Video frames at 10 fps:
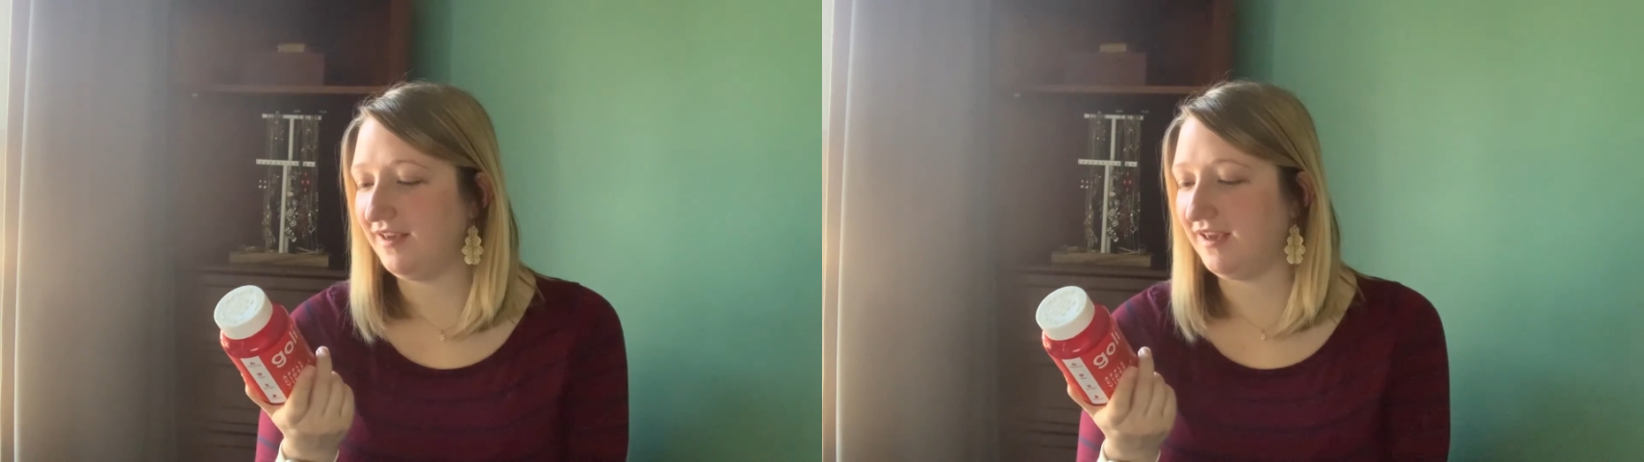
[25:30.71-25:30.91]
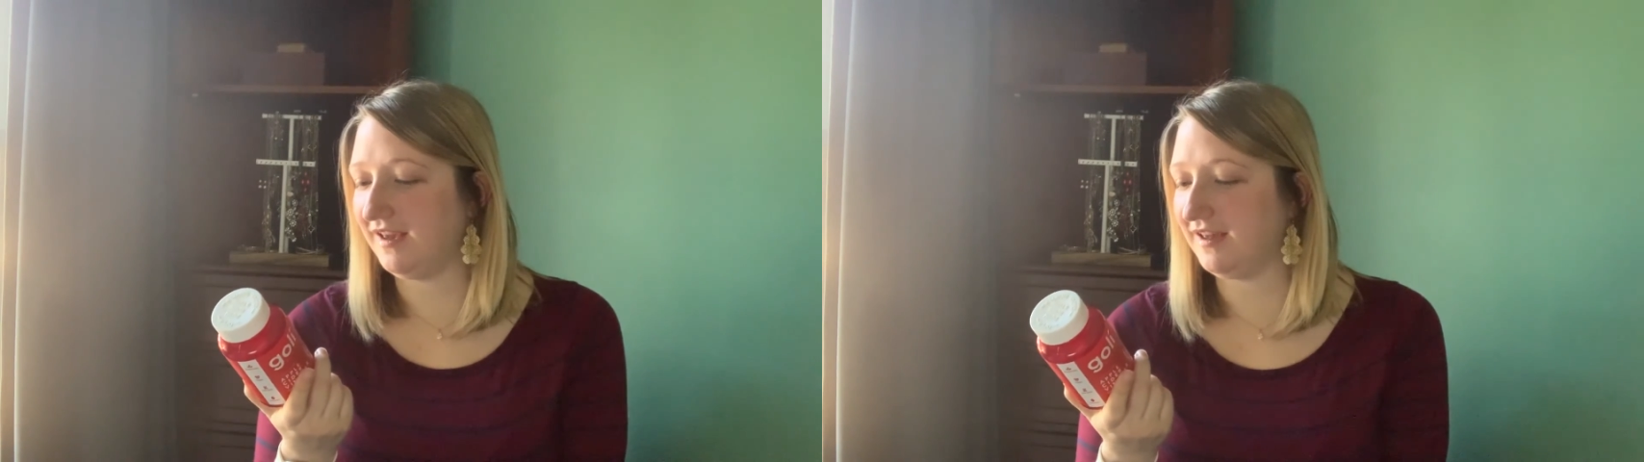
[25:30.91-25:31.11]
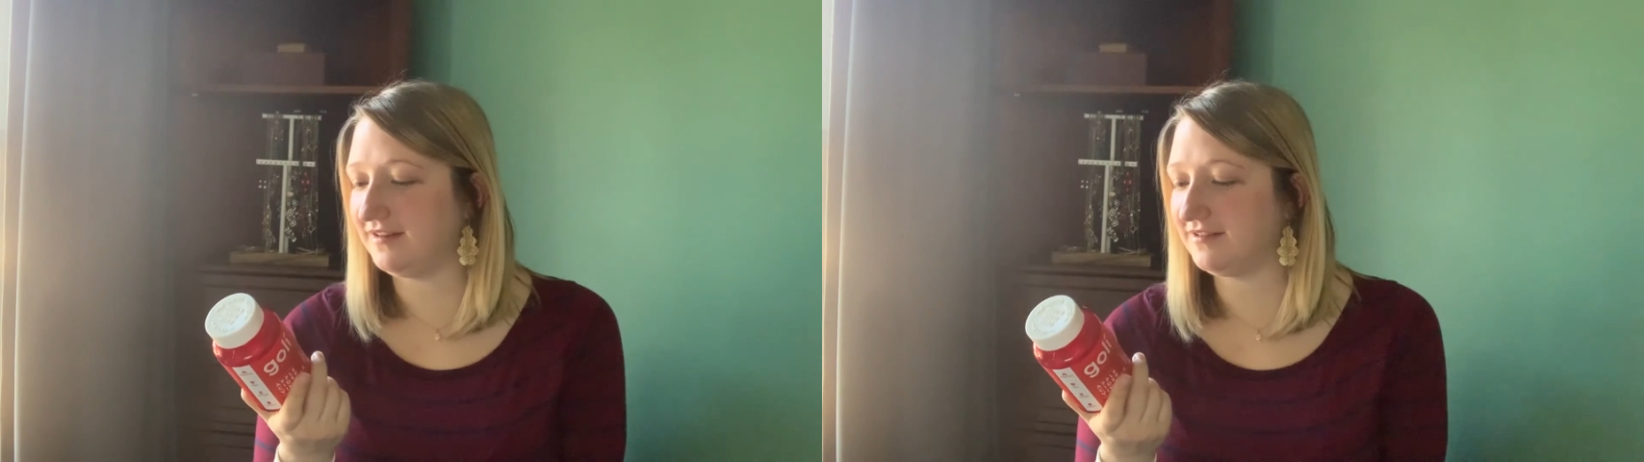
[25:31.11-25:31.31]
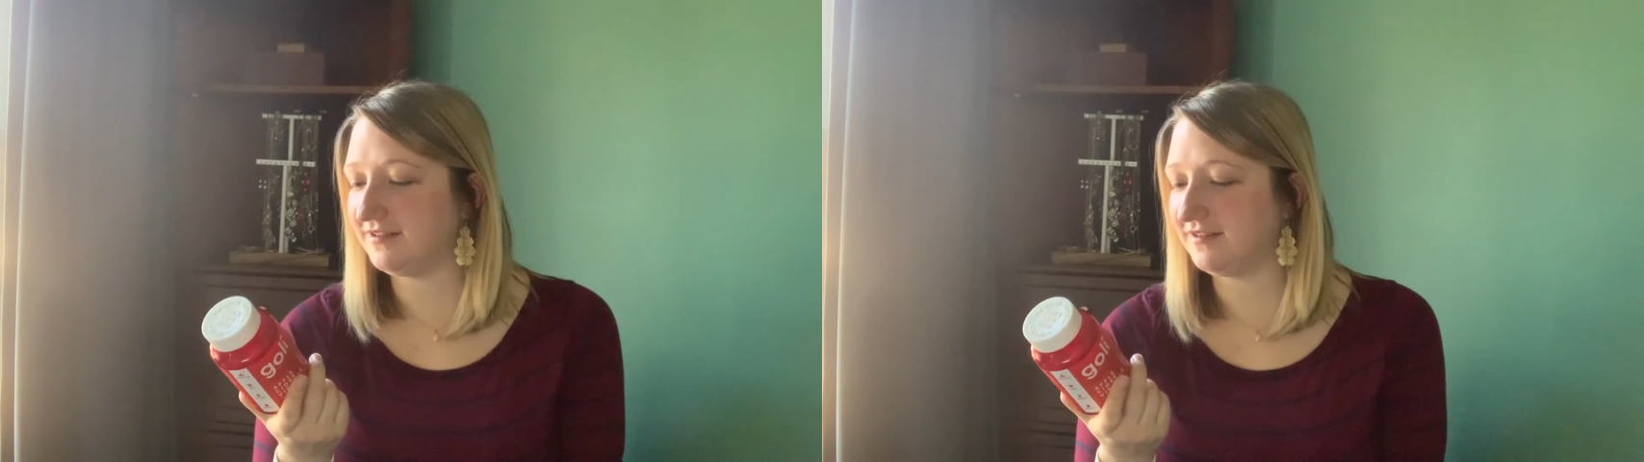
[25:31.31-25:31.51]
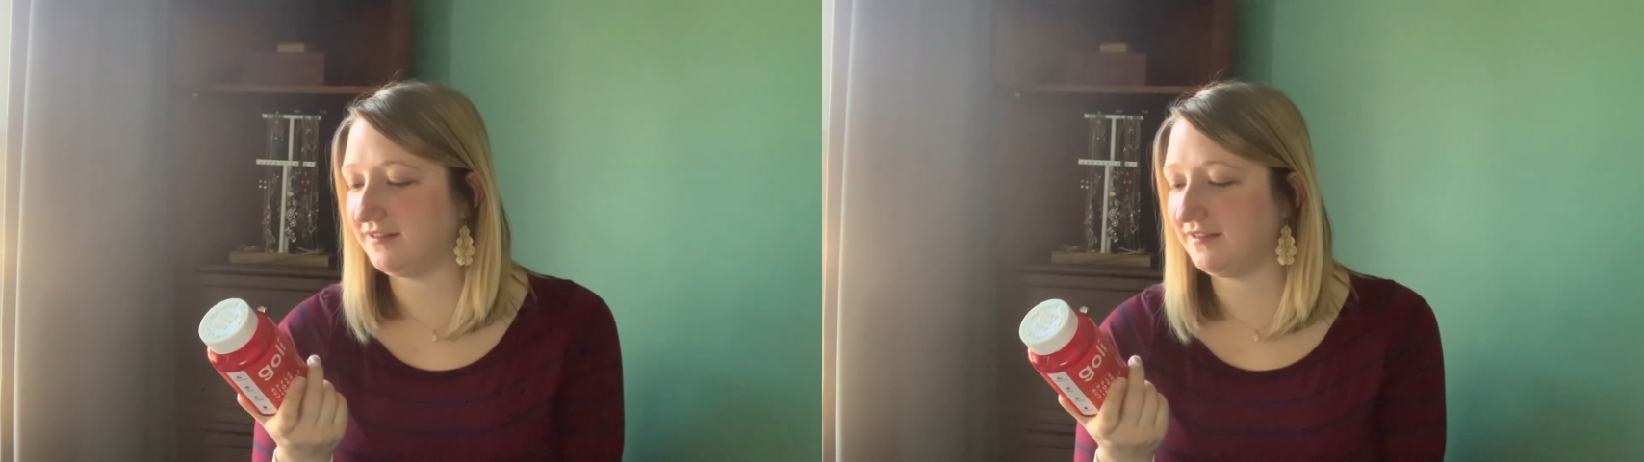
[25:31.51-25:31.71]
And
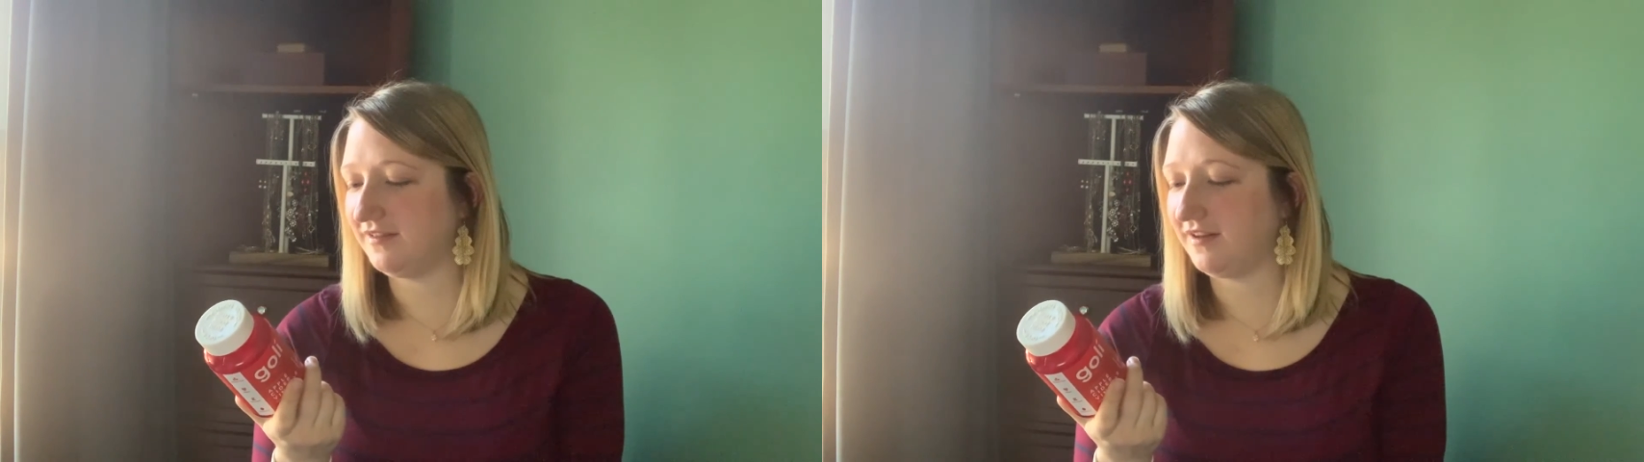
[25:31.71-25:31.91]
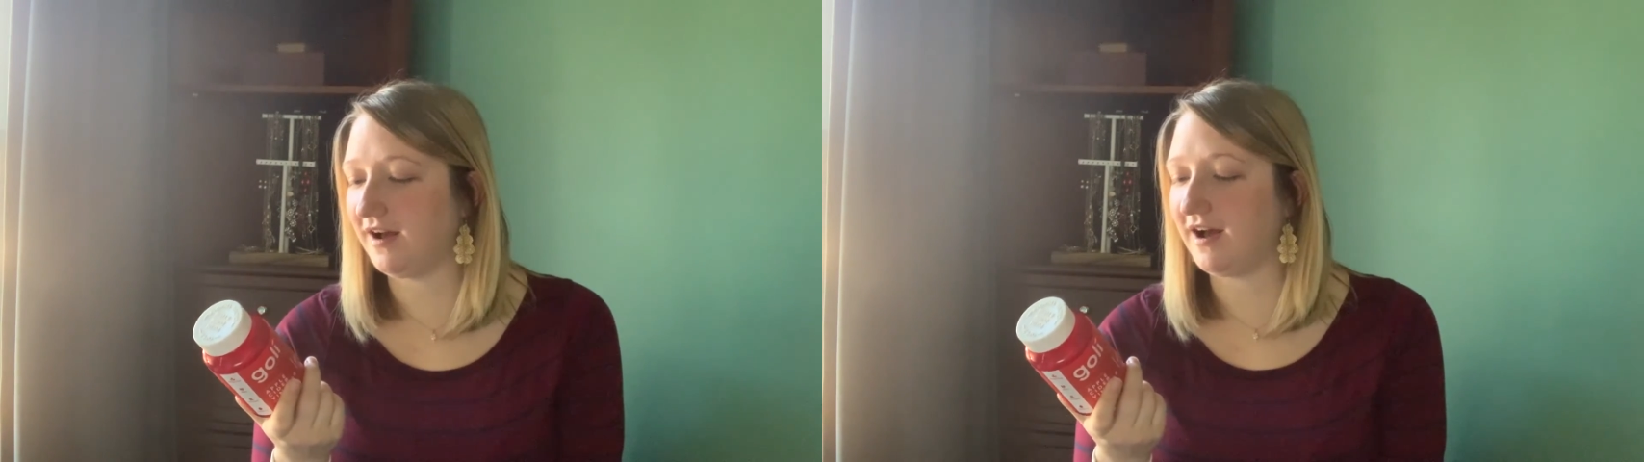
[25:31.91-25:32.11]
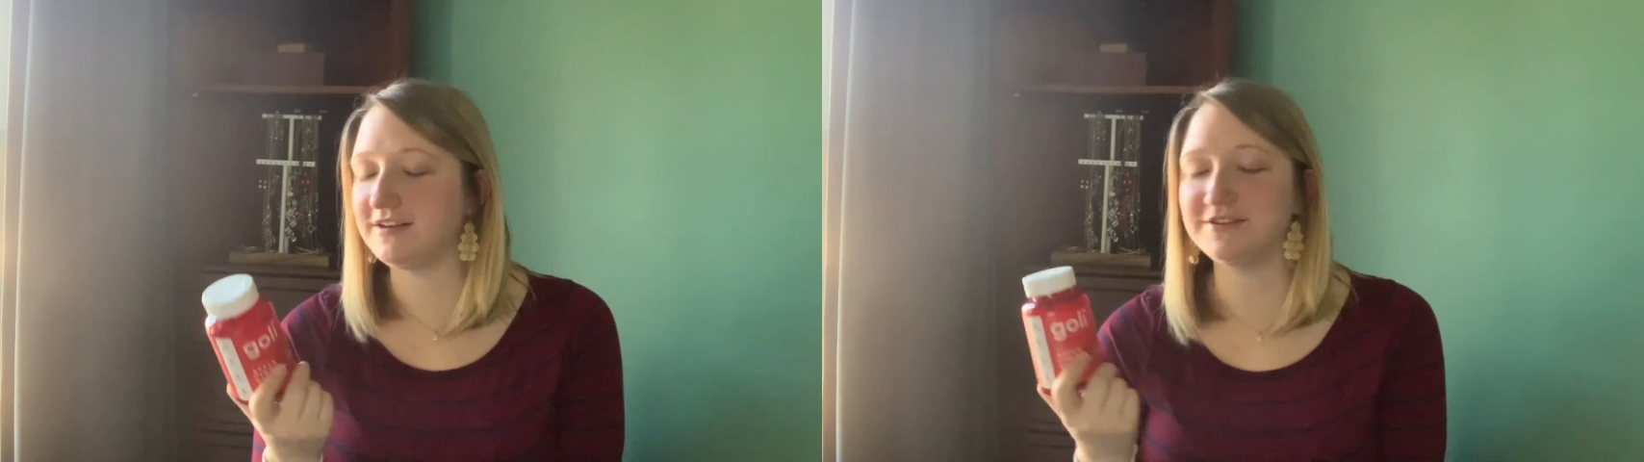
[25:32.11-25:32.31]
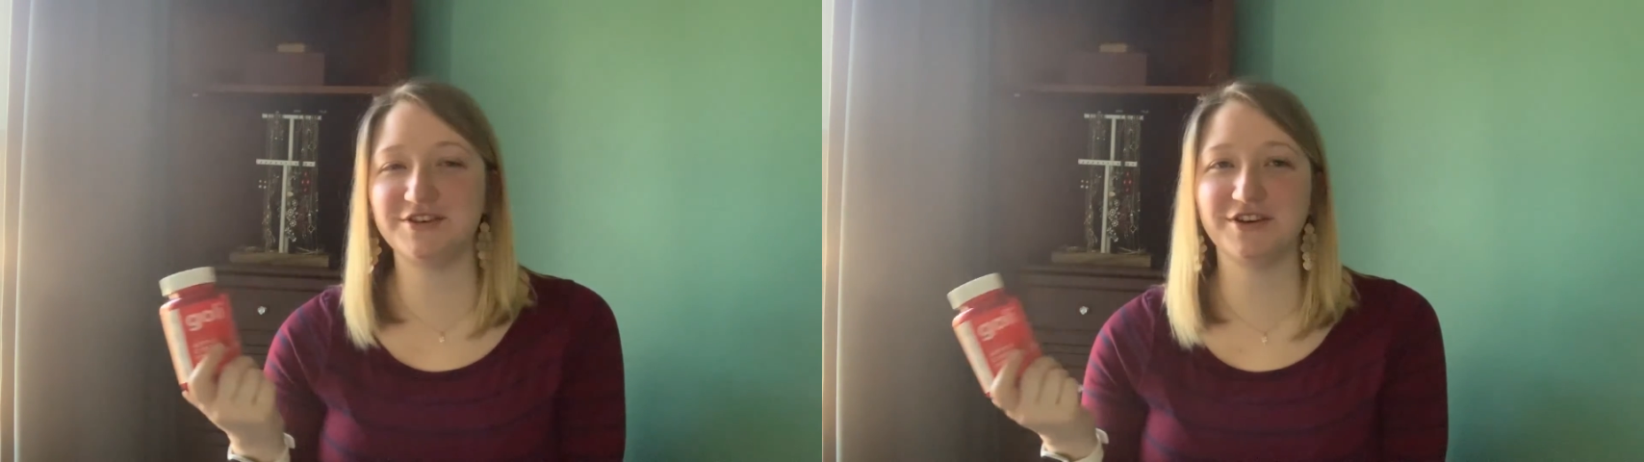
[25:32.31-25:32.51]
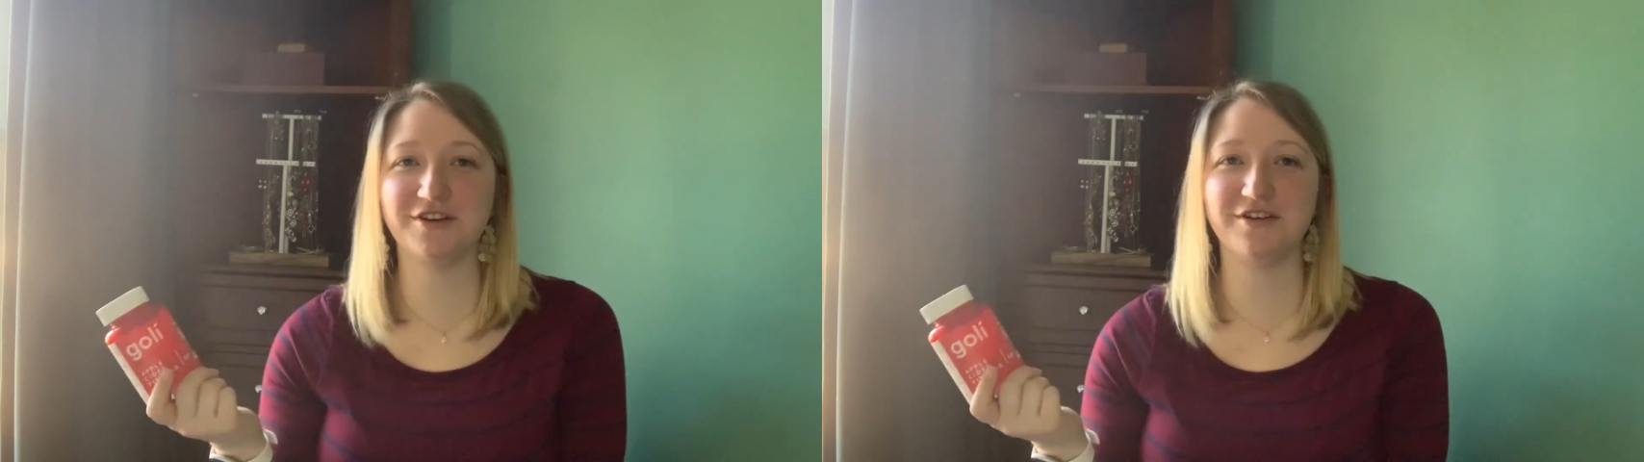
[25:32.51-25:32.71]
I
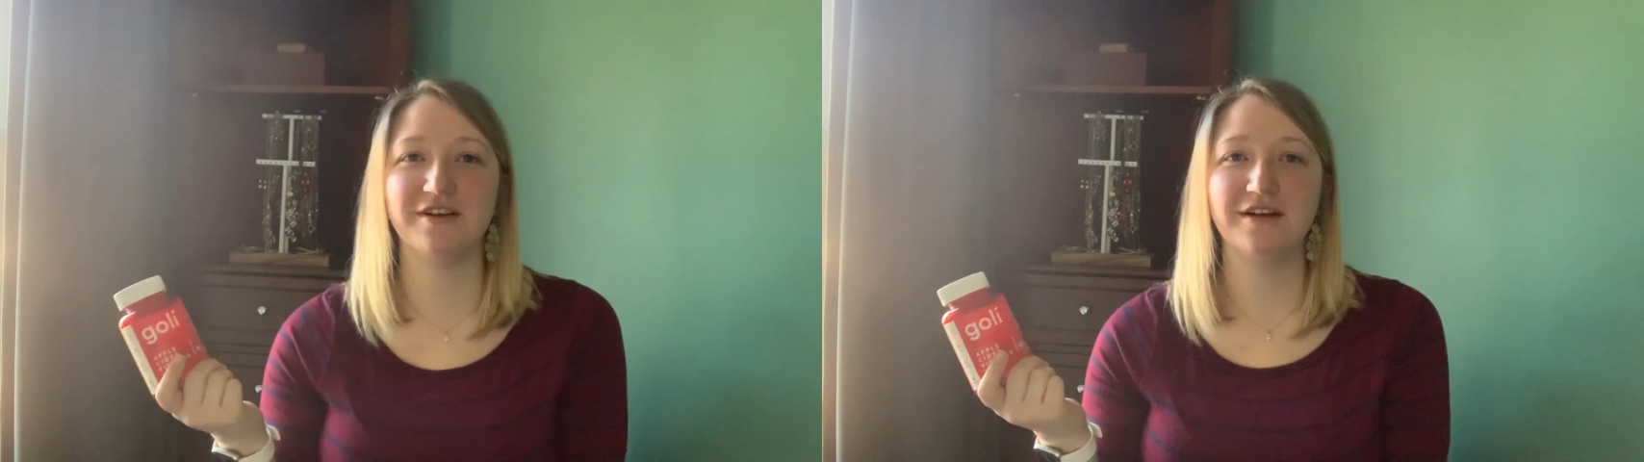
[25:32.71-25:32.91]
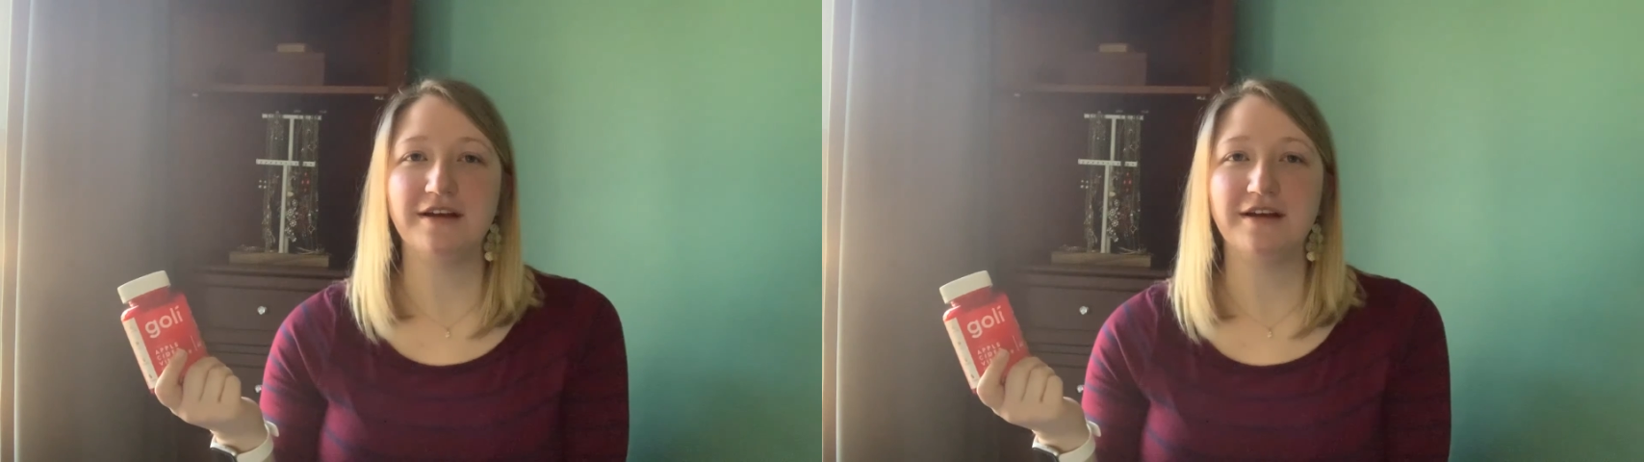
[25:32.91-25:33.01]
still